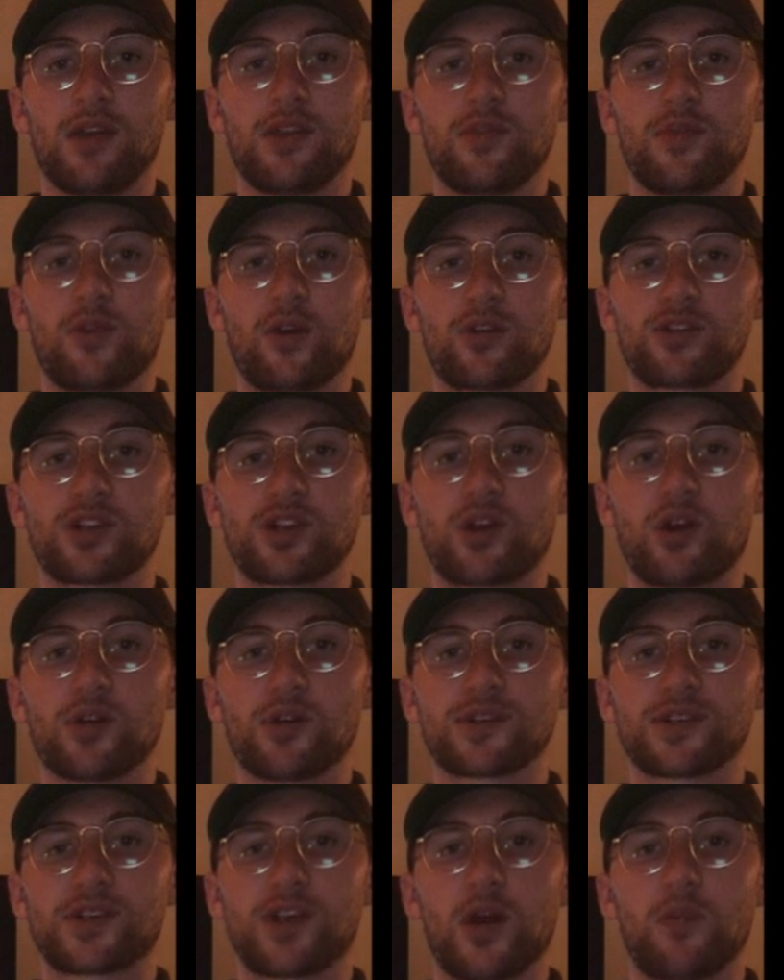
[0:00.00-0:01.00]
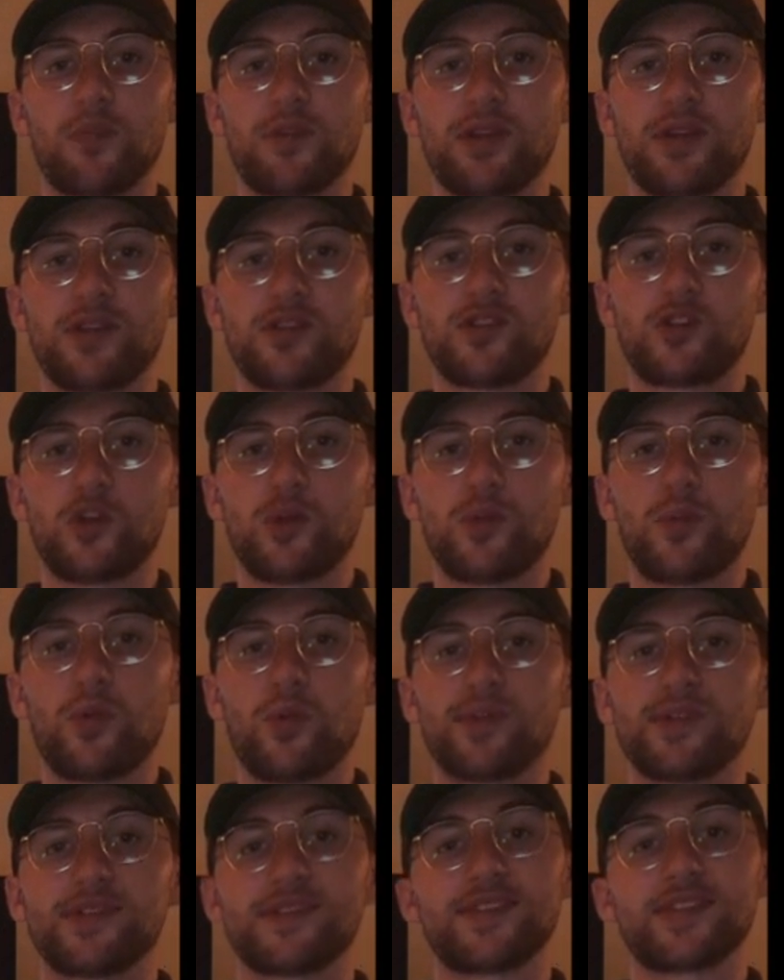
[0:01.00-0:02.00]
The merger cost the company
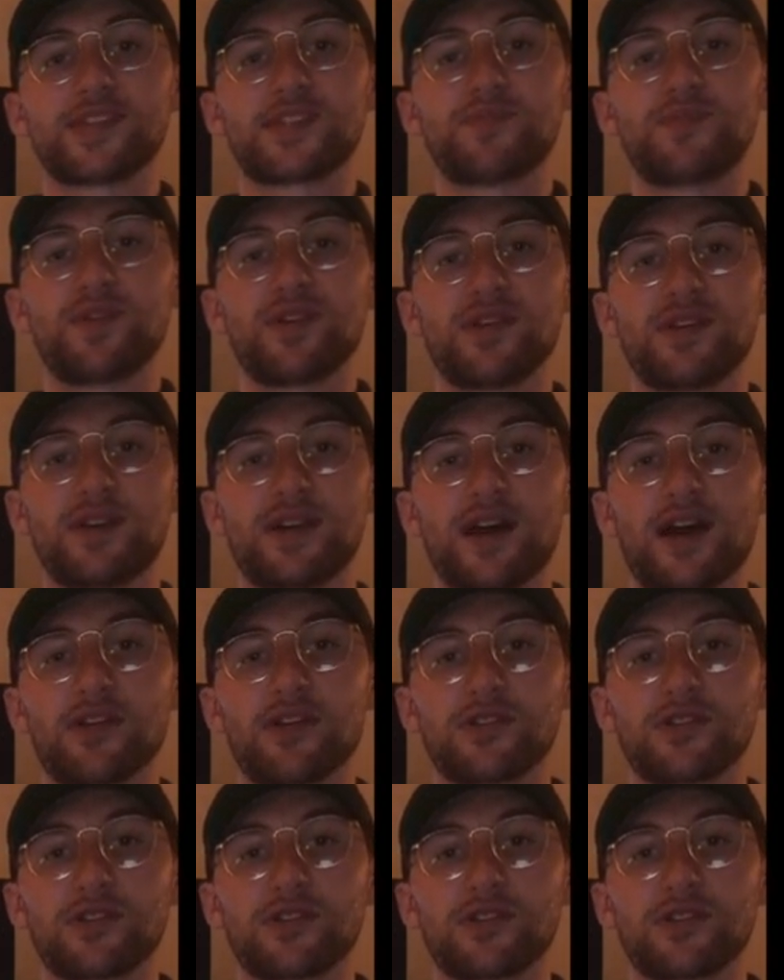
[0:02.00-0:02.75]
$2.6 billion,